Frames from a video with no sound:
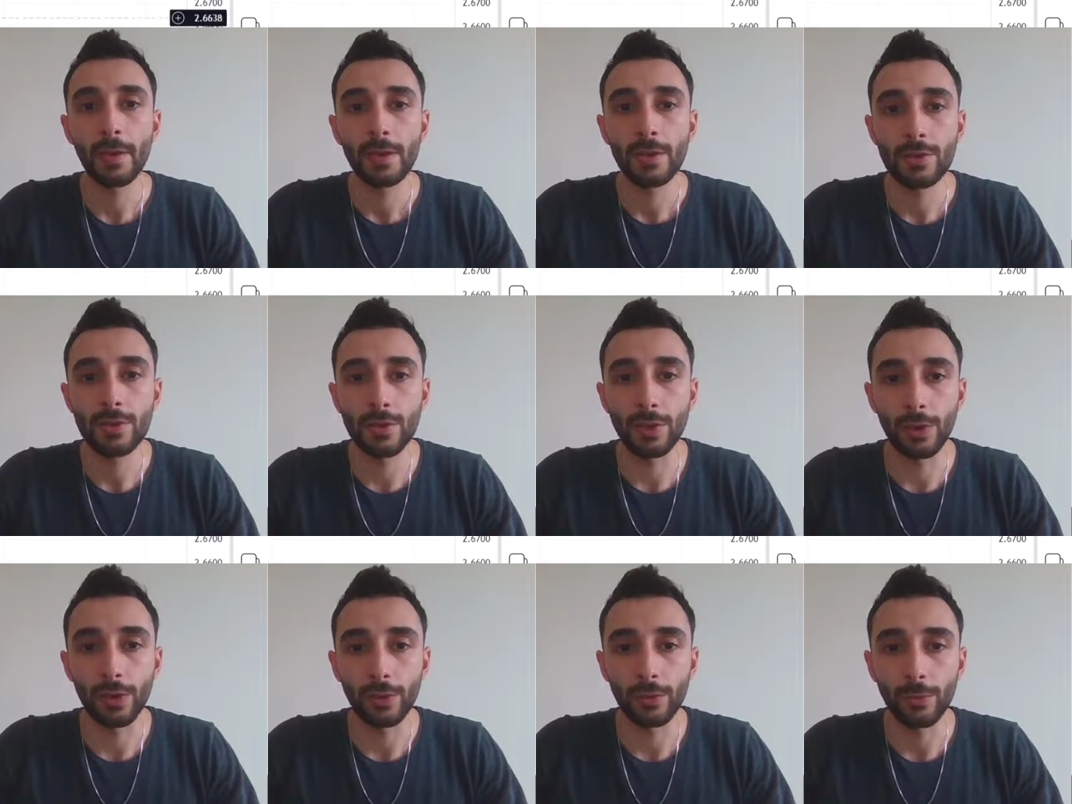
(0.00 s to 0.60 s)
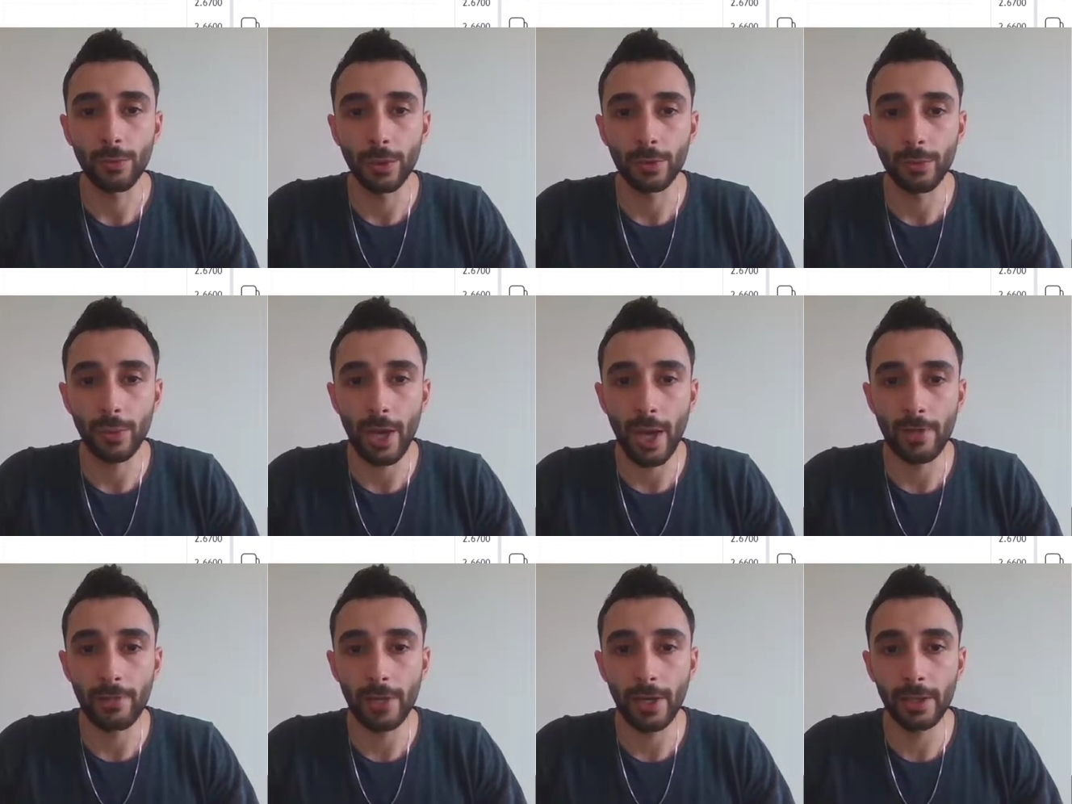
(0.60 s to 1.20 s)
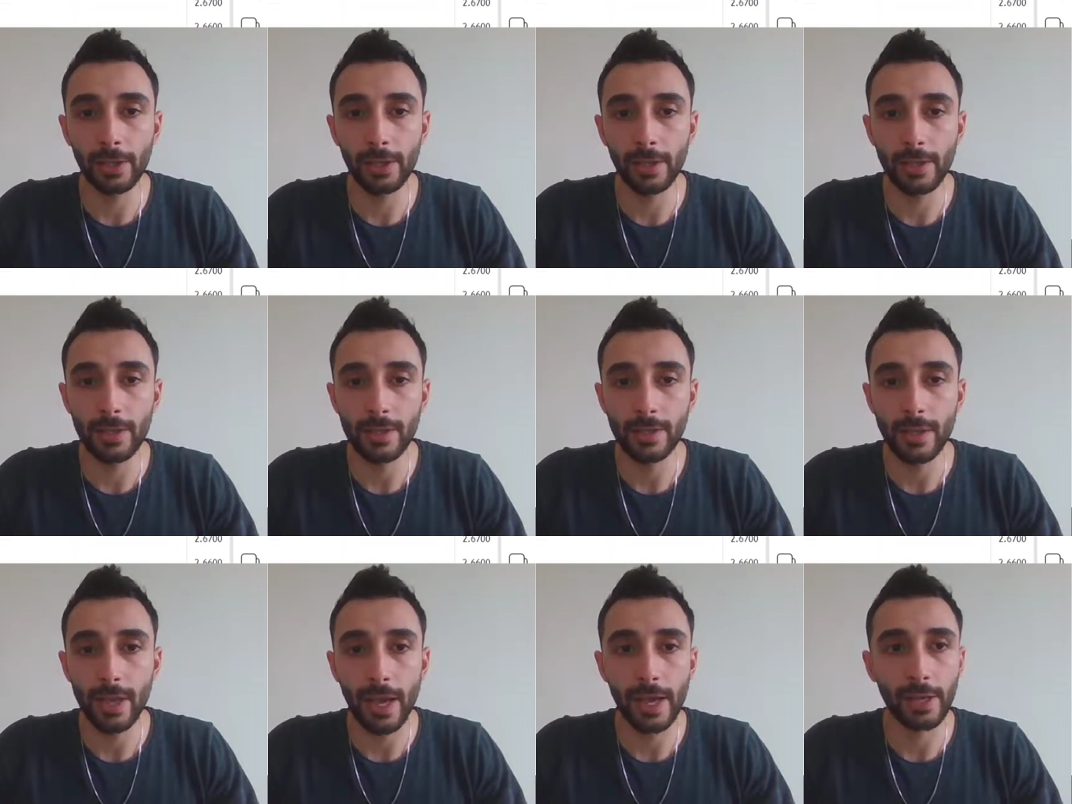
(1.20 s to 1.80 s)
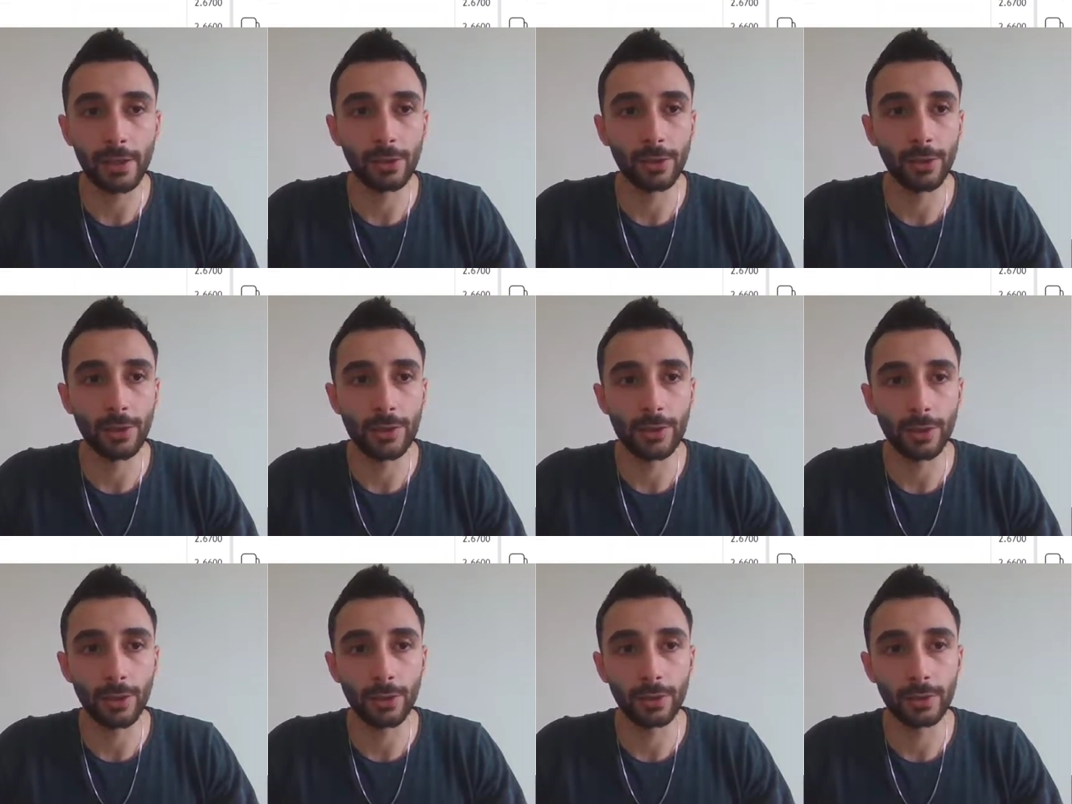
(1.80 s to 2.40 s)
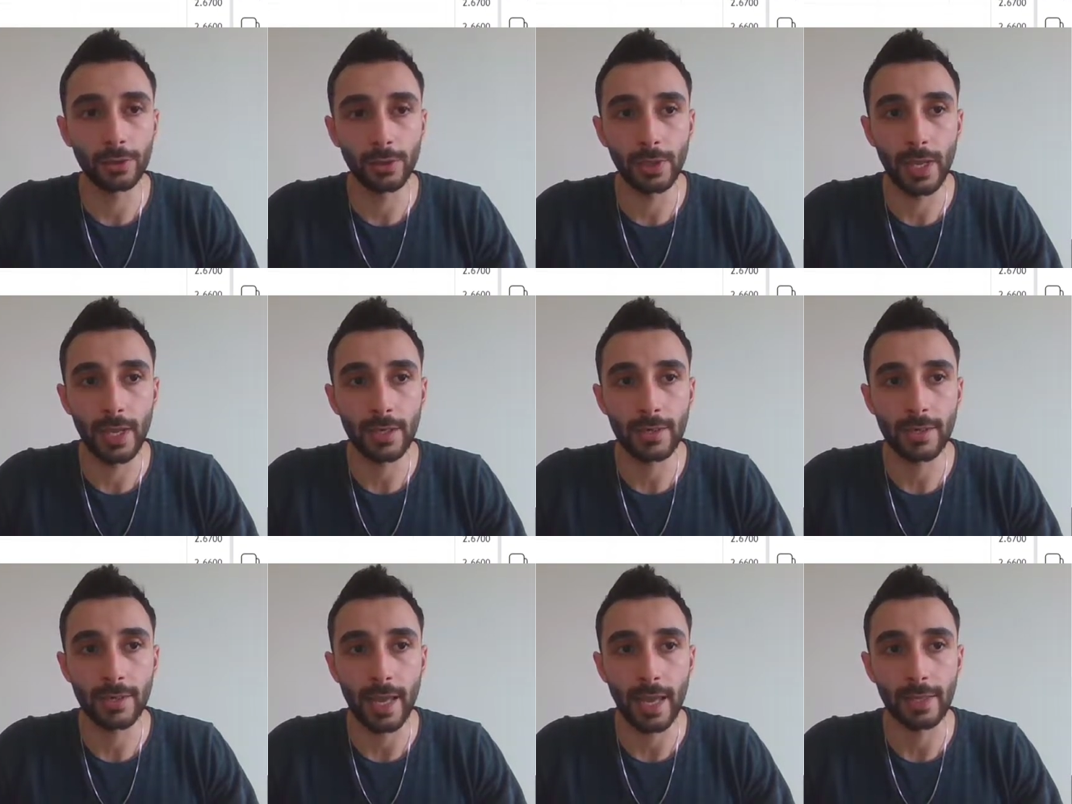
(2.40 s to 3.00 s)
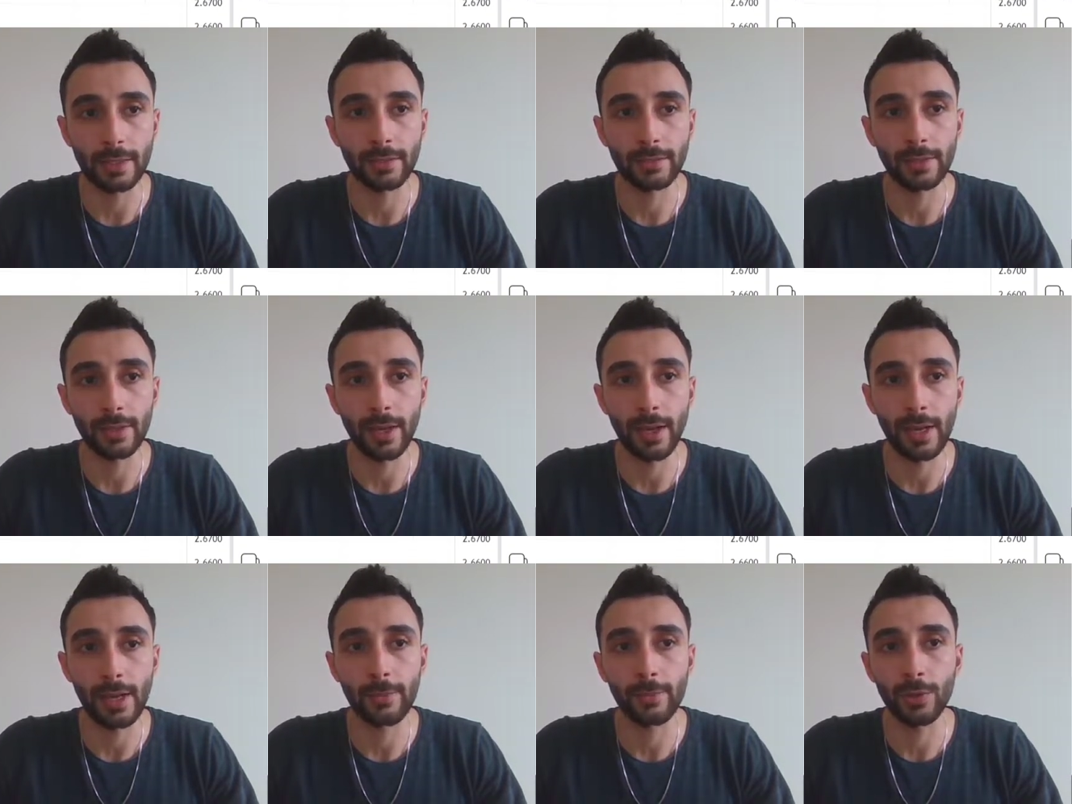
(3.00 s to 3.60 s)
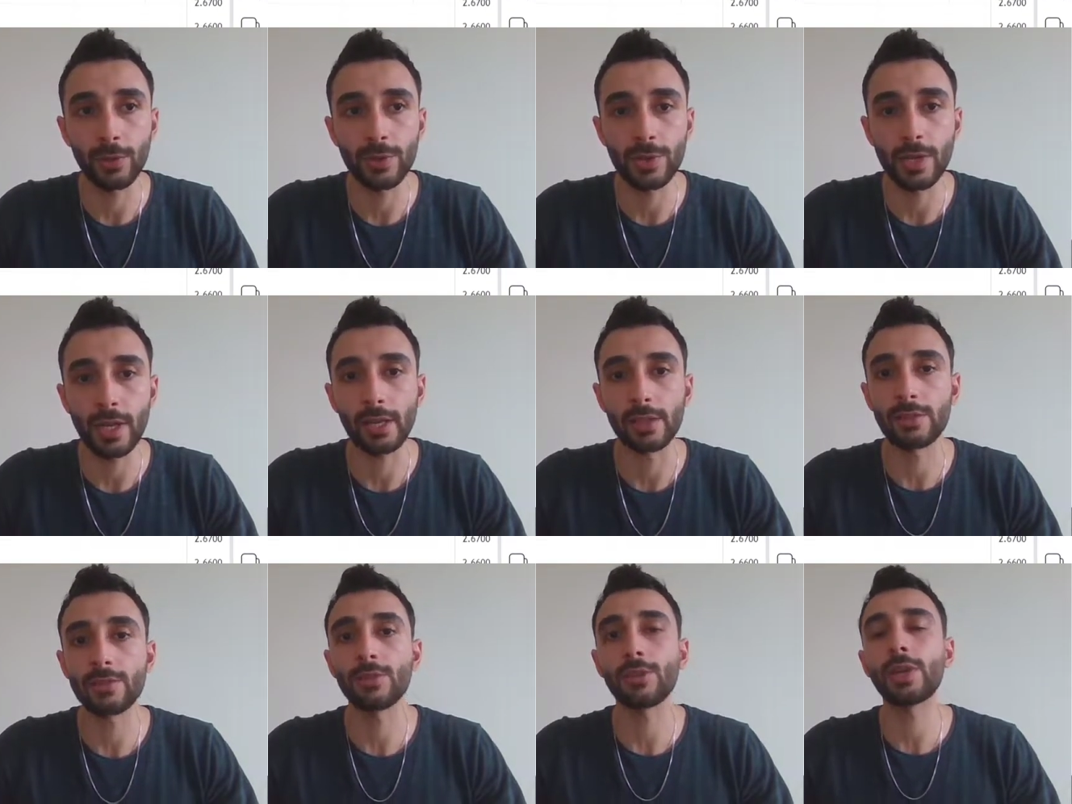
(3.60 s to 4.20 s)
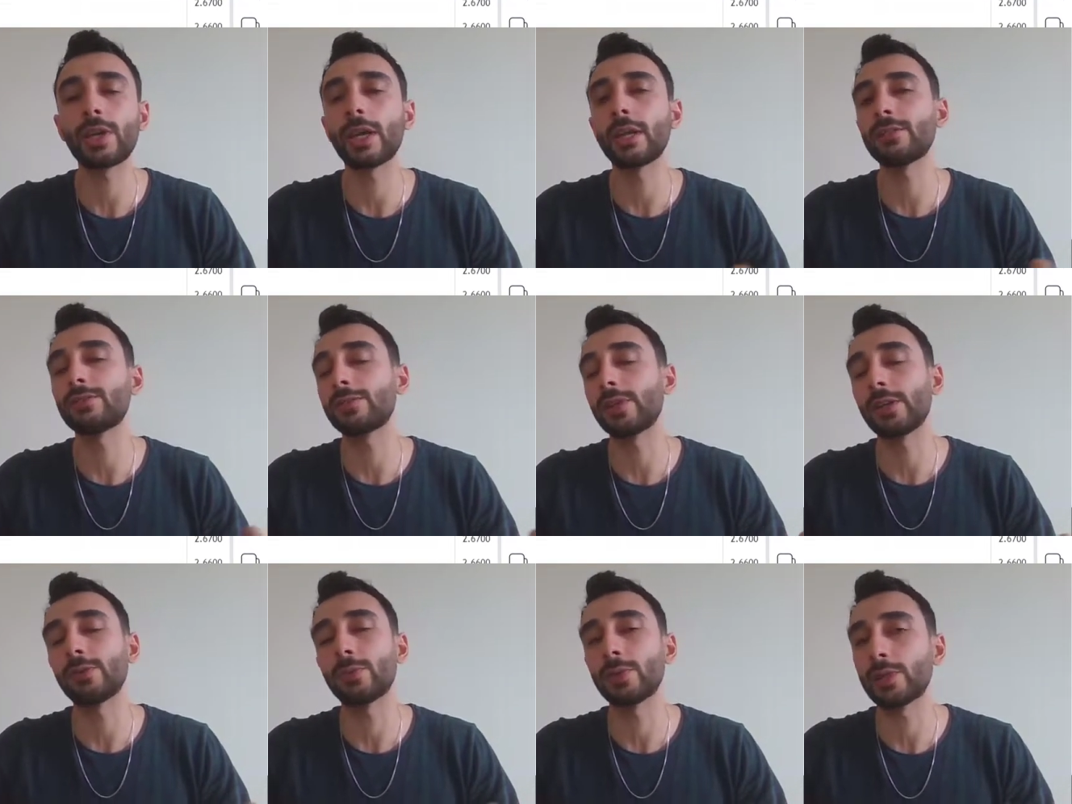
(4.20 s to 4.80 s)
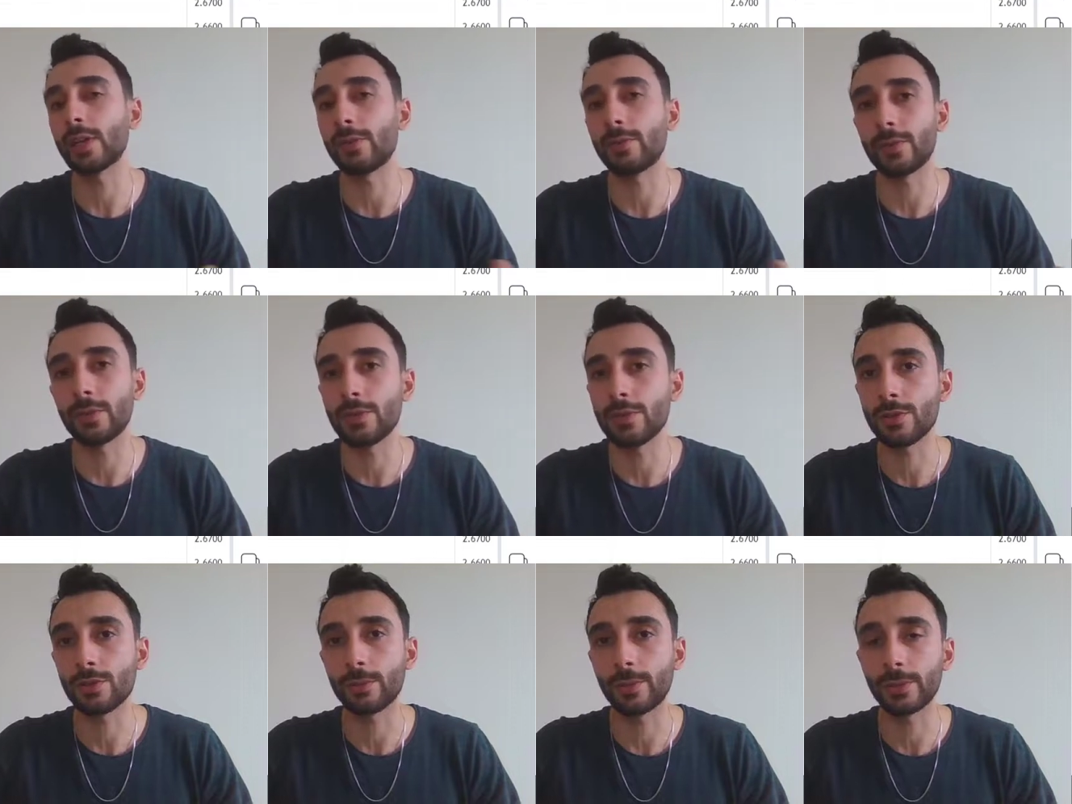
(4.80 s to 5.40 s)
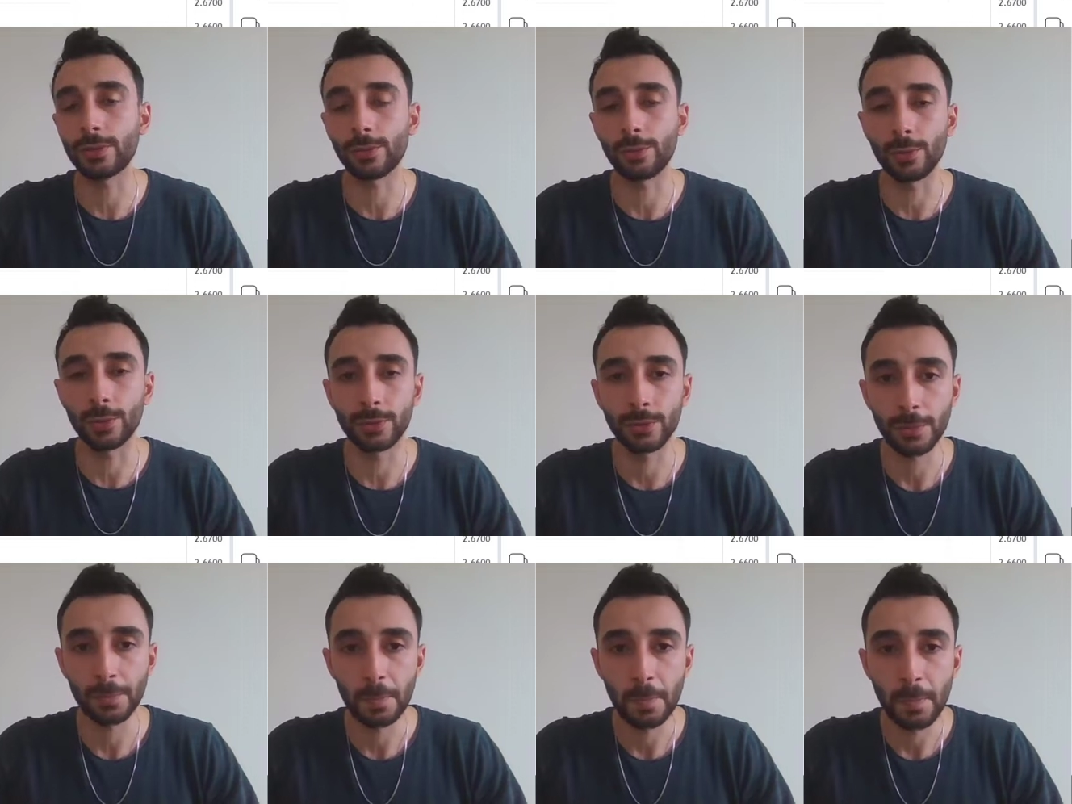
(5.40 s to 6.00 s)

So what we have here is a cross on the sand. I am on sand. So you can trade whatever instrument you want.